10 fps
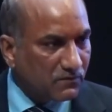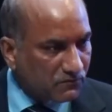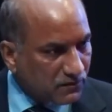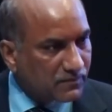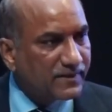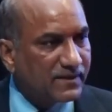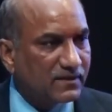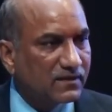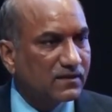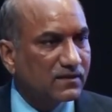would be
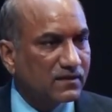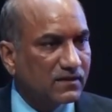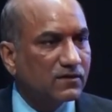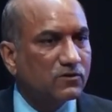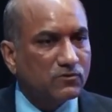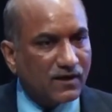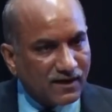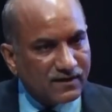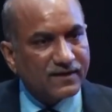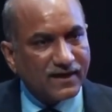to
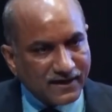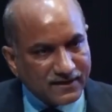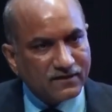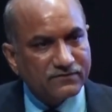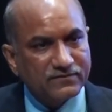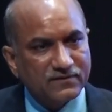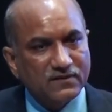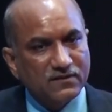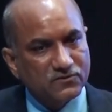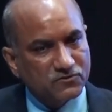earn enough
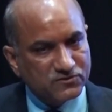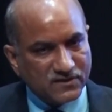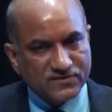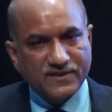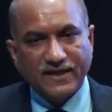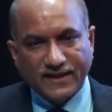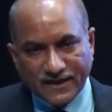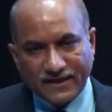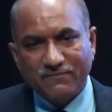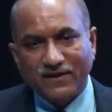to sustain
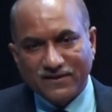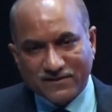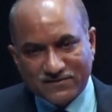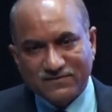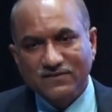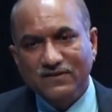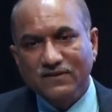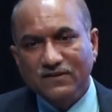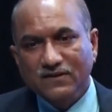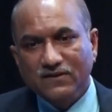him and his
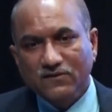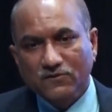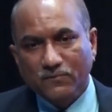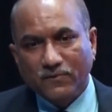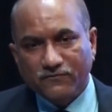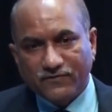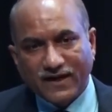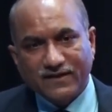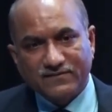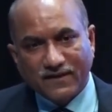group of
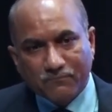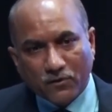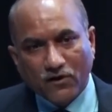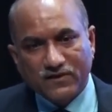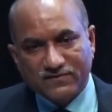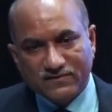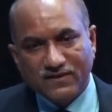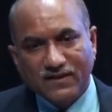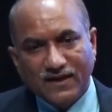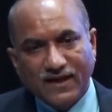friends, employees,
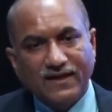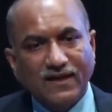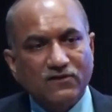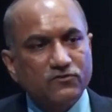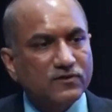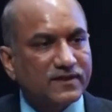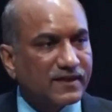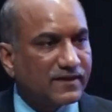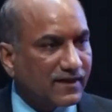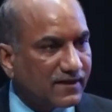and also
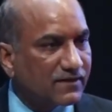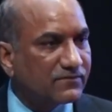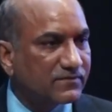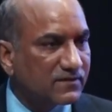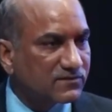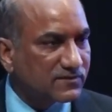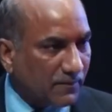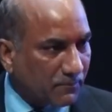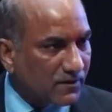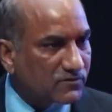create enough
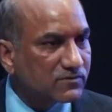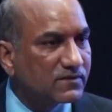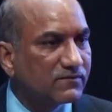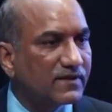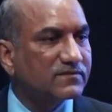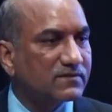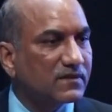surplus to invest